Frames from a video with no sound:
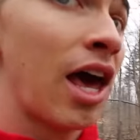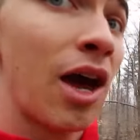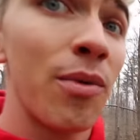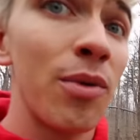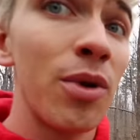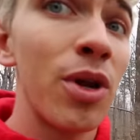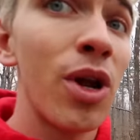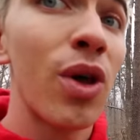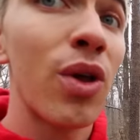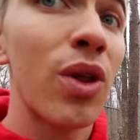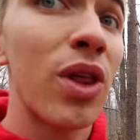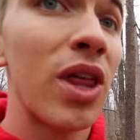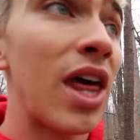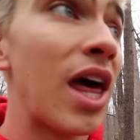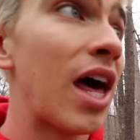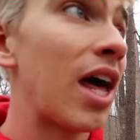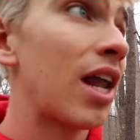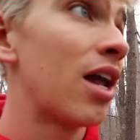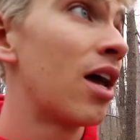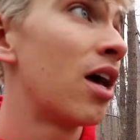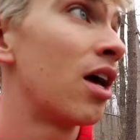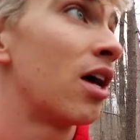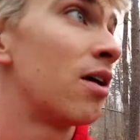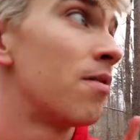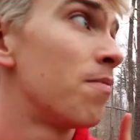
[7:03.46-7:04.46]
And we know
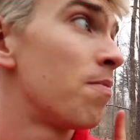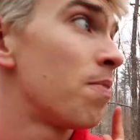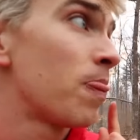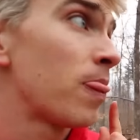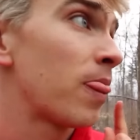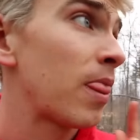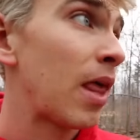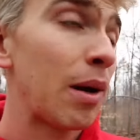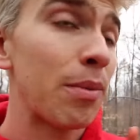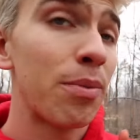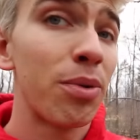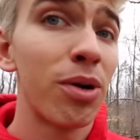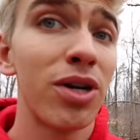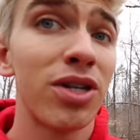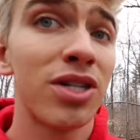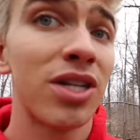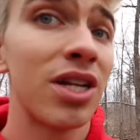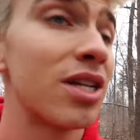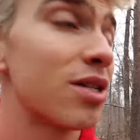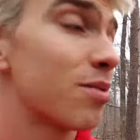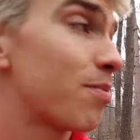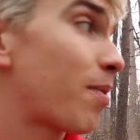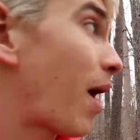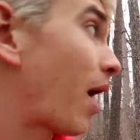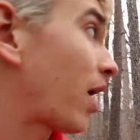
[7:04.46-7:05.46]
that that
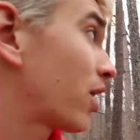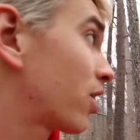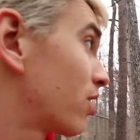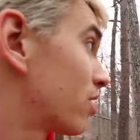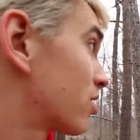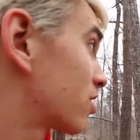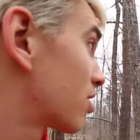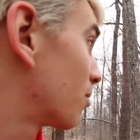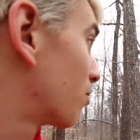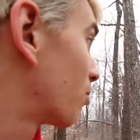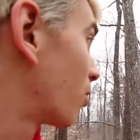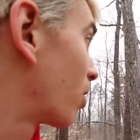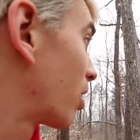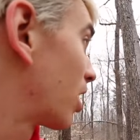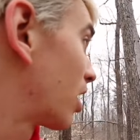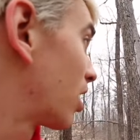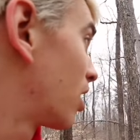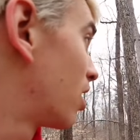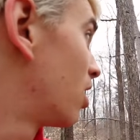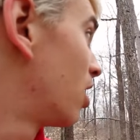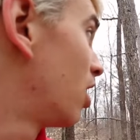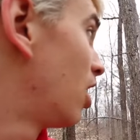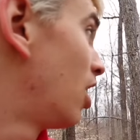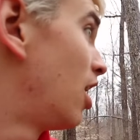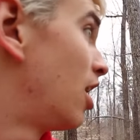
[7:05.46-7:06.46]
person is back there
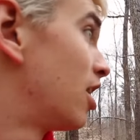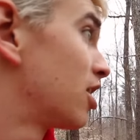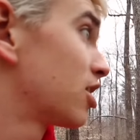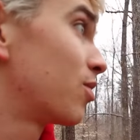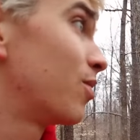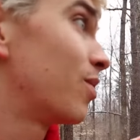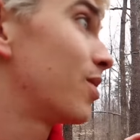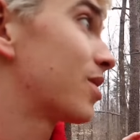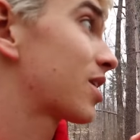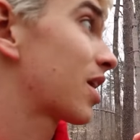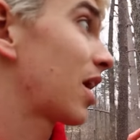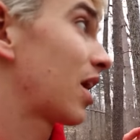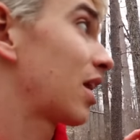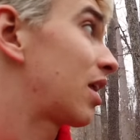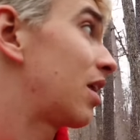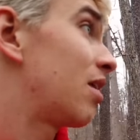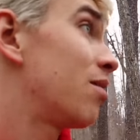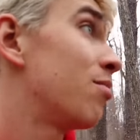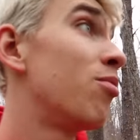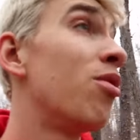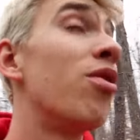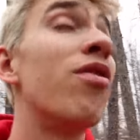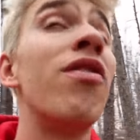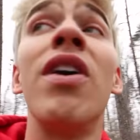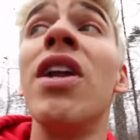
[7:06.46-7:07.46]
somewhere. So we just gotta
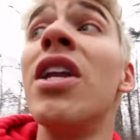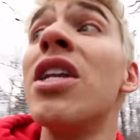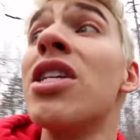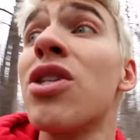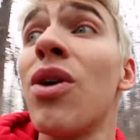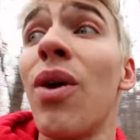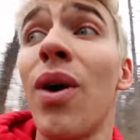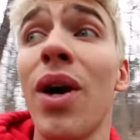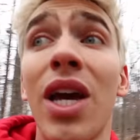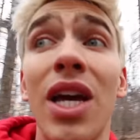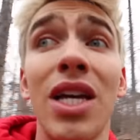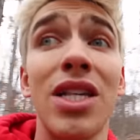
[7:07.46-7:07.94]
keep moving. So I